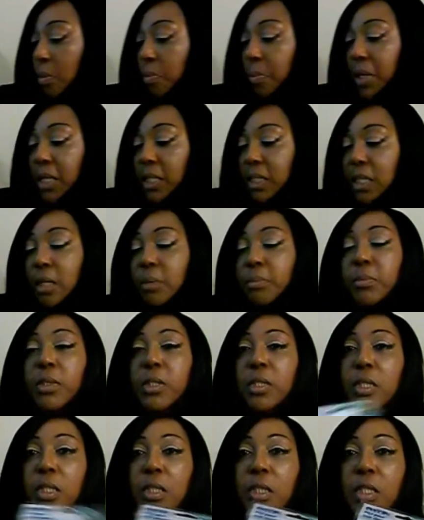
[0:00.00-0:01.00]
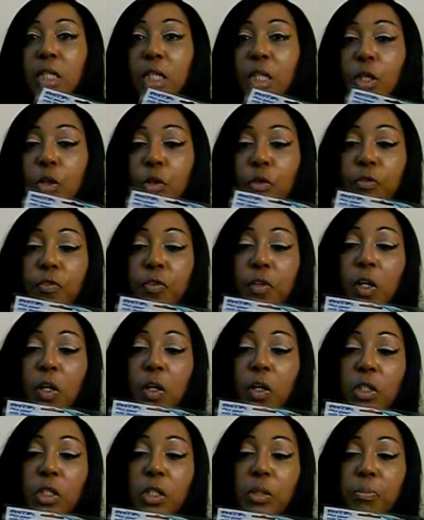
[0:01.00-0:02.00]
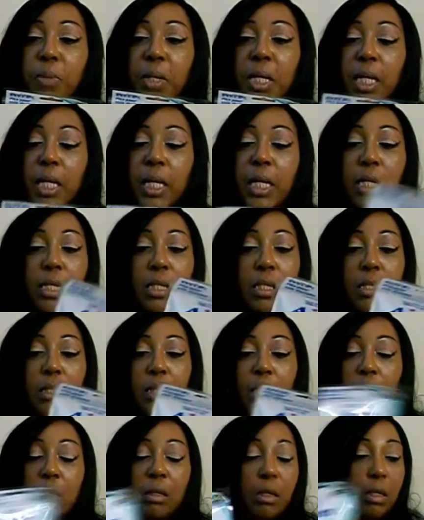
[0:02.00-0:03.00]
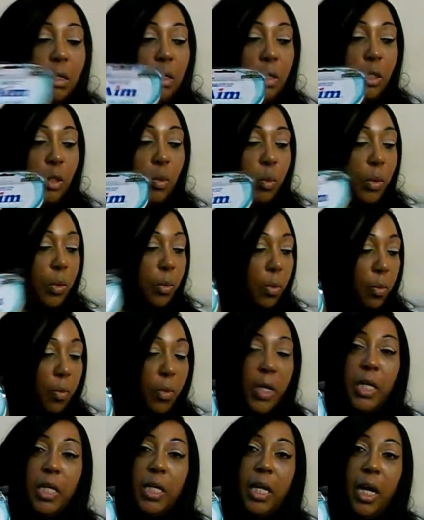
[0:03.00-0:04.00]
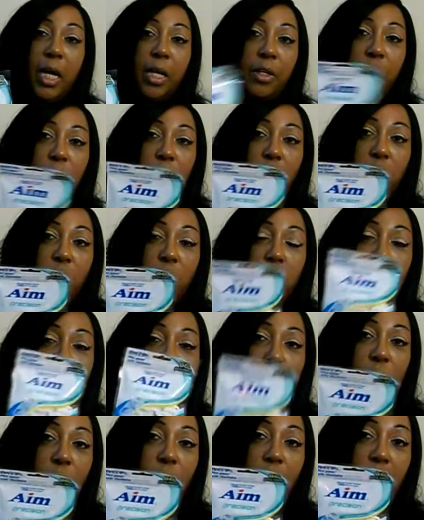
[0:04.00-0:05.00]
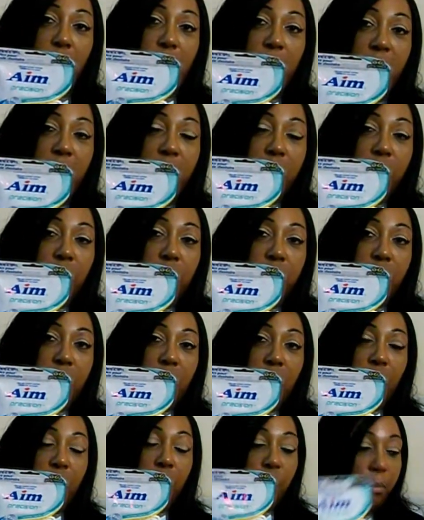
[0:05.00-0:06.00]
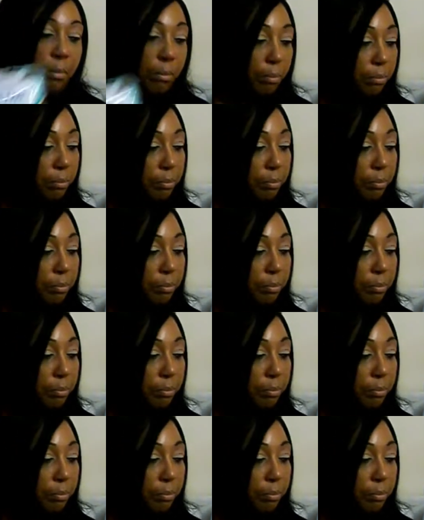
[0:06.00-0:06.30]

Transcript: Picked up the dental floss picks because we were running out of those, so I picked those up.